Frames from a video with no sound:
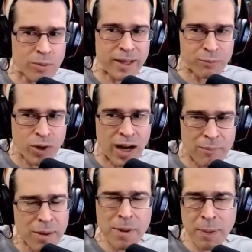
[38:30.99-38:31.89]
I'm like, well, I
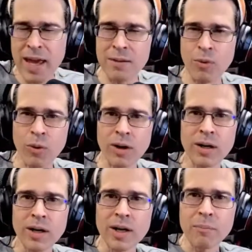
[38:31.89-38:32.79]
may be paying more,
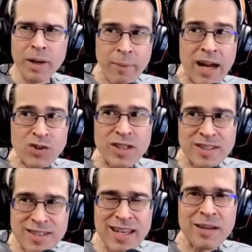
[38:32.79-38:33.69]
but I'm actually
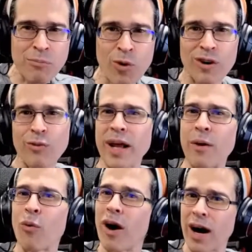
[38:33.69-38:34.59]
seeing more of what I
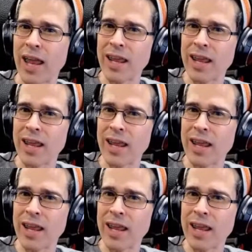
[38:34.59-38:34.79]
want.